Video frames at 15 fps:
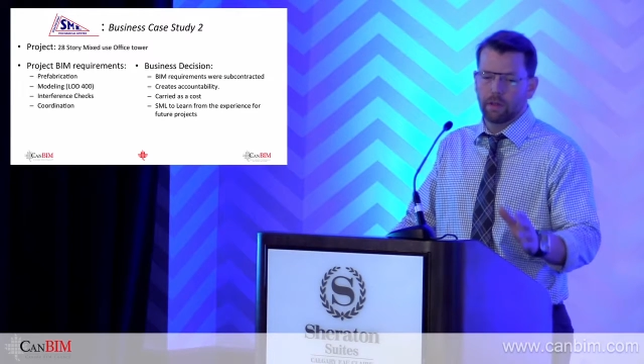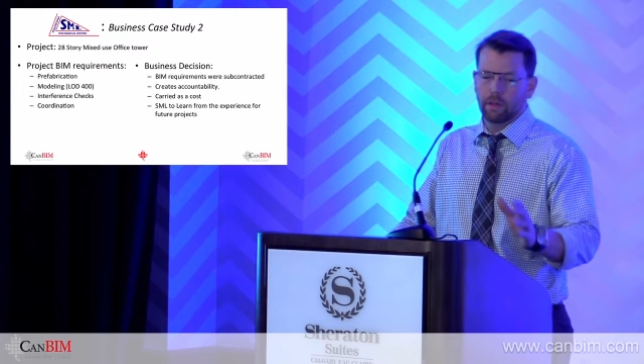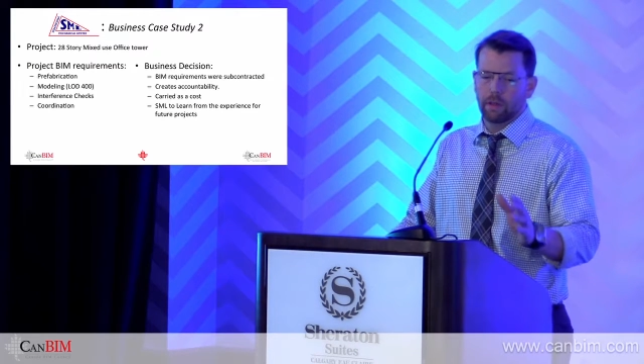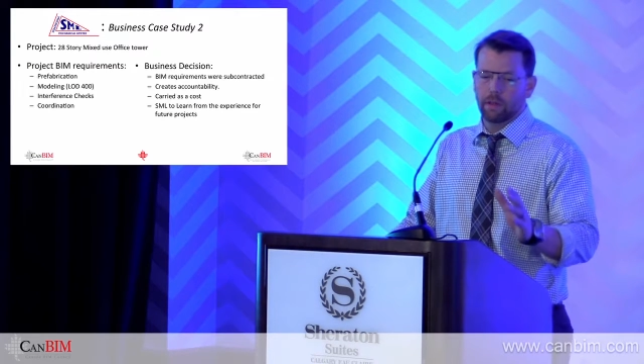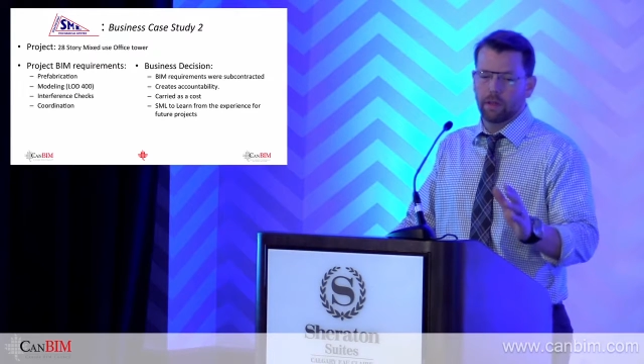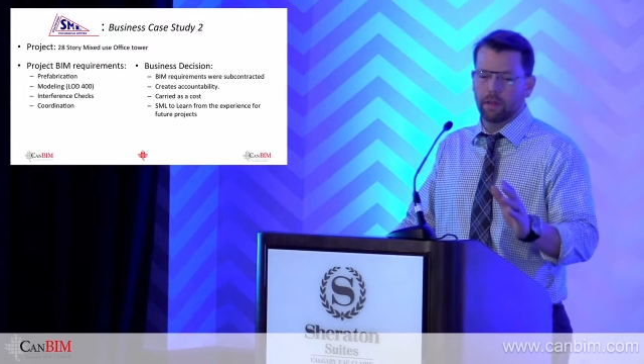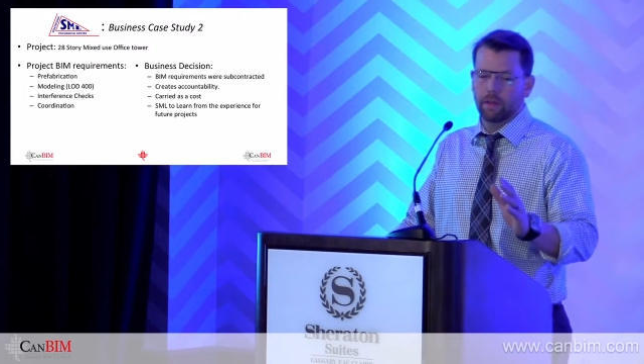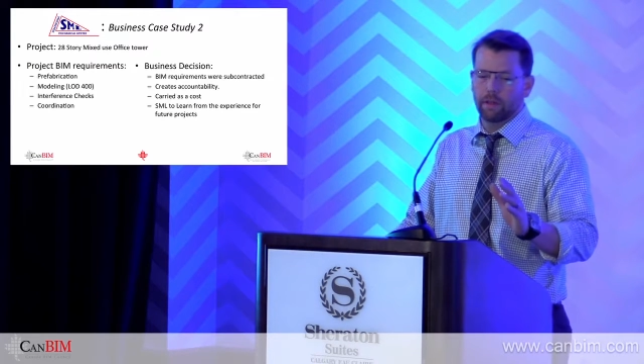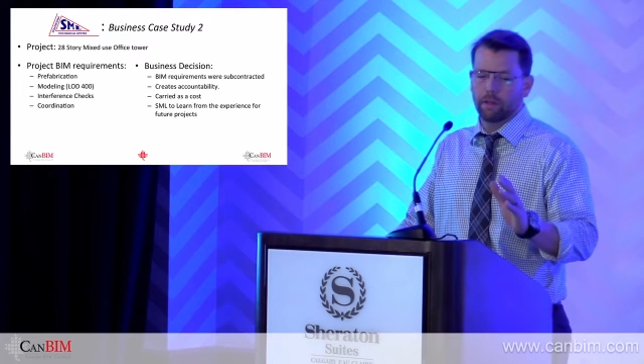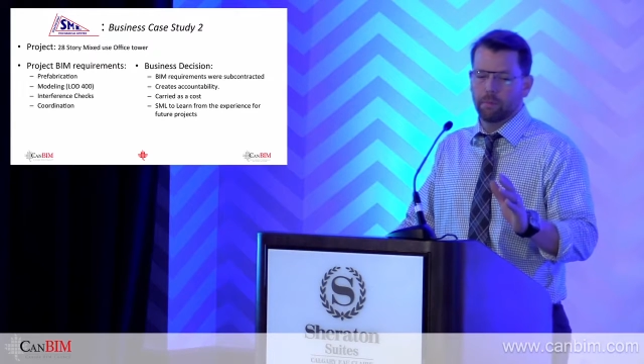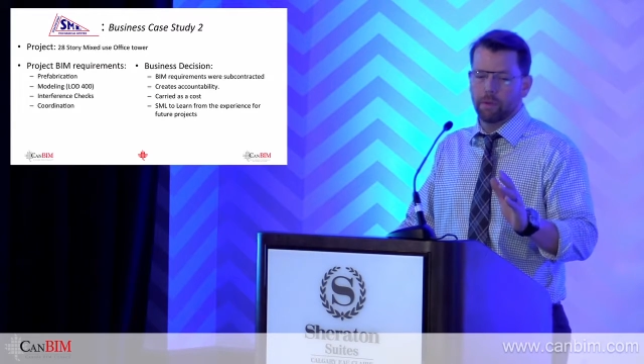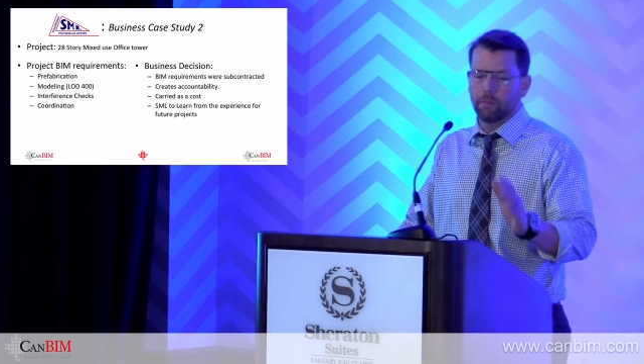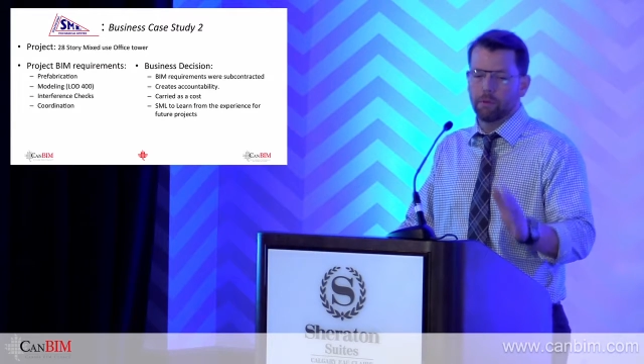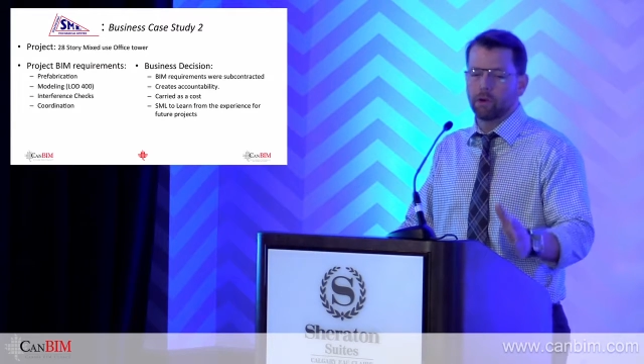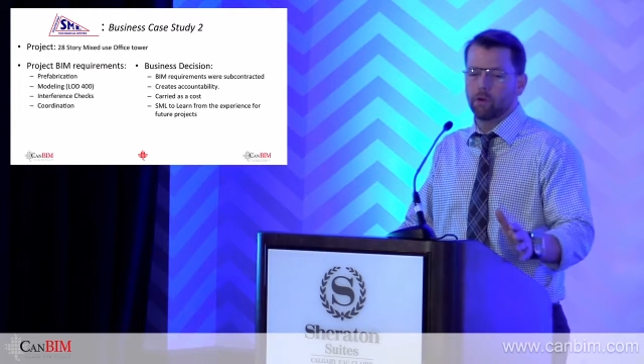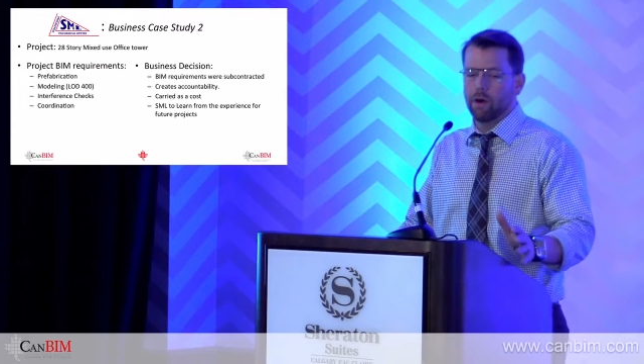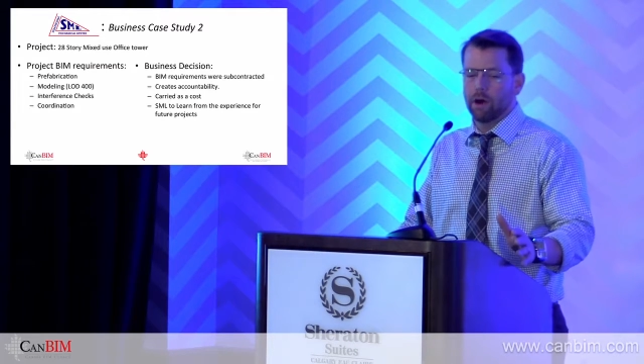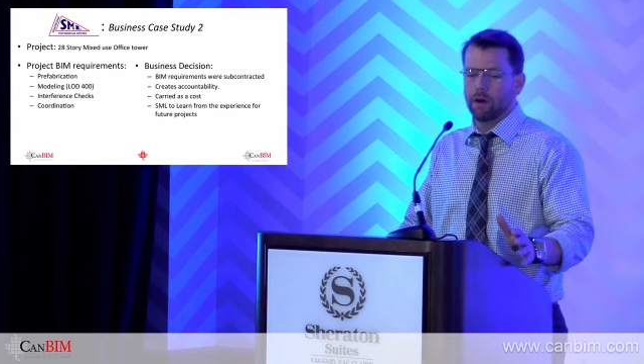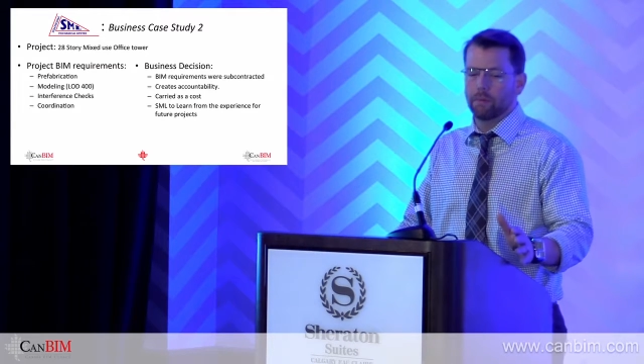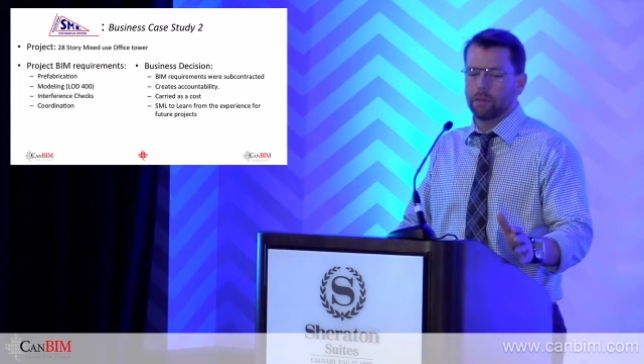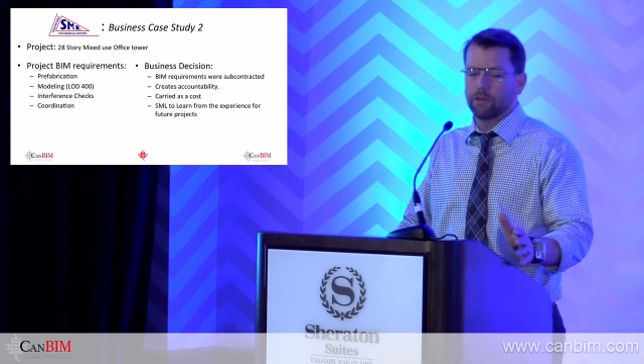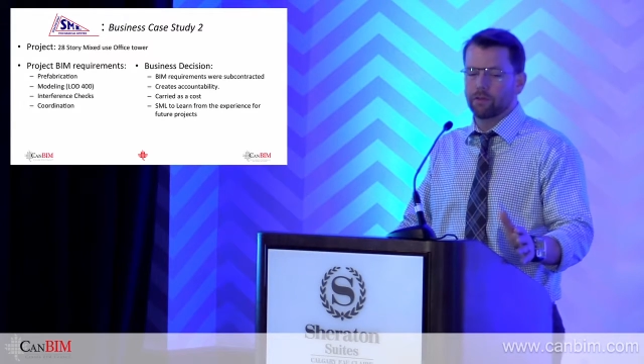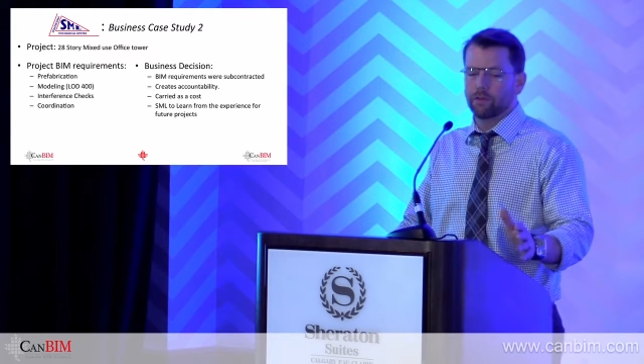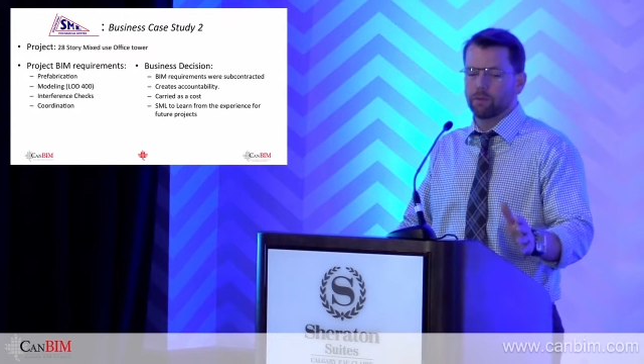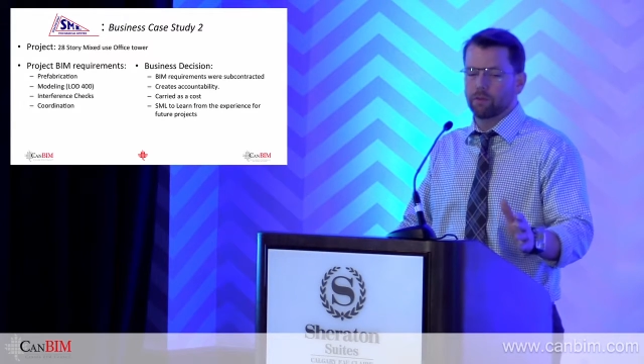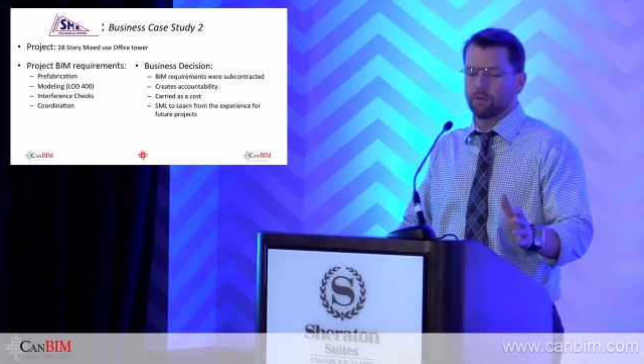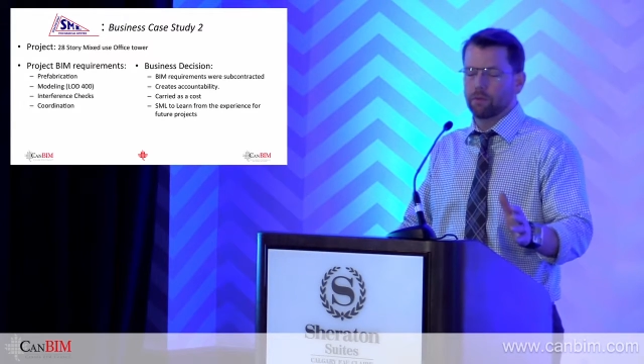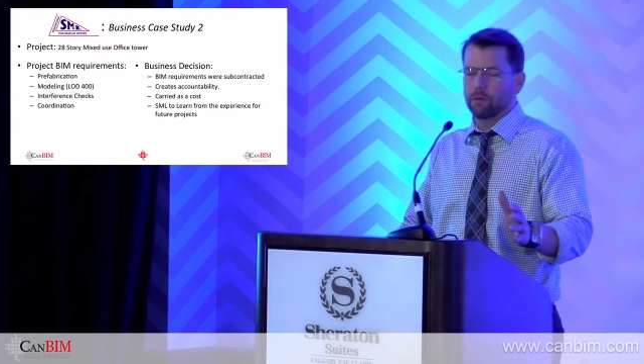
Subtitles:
the BIM requirements